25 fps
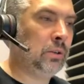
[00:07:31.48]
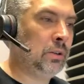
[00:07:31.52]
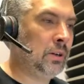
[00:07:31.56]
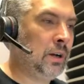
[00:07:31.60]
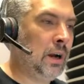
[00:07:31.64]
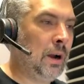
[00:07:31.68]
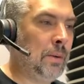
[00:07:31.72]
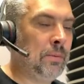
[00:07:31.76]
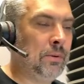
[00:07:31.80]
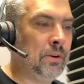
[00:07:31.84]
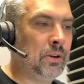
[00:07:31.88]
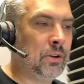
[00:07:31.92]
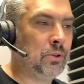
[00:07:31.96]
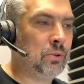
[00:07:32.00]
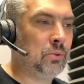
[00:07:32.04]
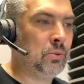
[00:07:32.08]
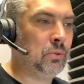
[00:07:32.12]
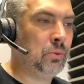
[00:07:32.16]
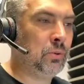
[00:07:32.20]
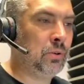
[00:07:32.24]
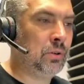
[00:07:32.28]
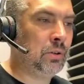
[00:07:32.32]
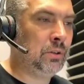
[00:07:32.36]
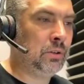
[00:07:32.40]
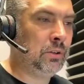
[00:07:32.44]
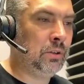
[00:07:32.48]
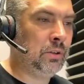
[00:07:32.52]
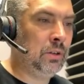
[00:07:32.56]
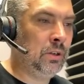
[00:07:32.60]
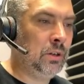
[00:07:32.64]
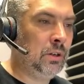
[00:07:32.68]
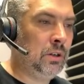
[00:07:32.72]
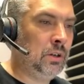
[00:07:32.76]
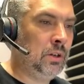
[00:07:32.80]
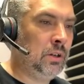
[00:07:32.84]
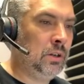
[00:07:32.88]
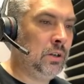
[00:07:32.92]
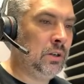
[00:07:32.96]
for the cameras to run
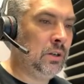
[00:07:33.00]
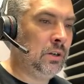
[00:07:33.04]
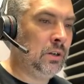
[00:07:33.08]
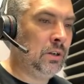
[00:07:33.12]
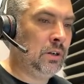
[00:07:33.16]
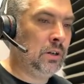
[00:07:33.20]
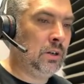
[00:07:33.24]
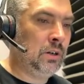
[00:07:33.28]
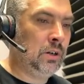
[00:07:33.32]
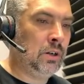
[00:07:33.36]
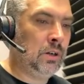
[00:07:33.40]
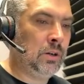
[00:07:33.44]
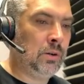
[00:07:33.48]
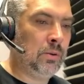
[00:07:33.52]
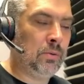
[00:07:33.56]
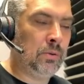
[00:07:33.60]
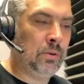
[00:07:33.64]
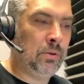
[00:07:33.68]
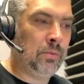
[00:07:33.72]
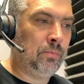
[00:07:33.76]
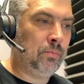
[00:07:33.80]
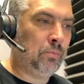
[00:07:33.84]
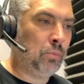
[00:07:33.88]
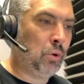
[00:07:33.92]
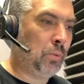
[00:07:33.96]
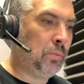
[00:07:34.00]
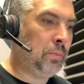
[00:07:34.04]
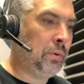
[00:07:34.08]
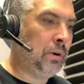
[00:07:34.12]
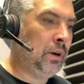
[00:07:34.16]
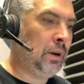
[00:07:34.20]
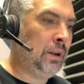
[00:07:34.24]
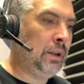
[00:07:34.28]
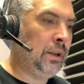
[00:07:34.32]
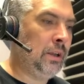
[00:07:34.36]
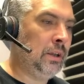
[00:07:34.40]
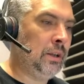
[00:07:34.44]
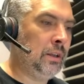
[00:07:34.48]

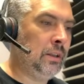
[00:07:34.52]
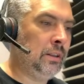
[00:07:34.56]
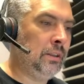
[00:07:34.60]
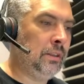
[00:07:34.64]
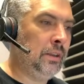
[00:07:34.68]
properly,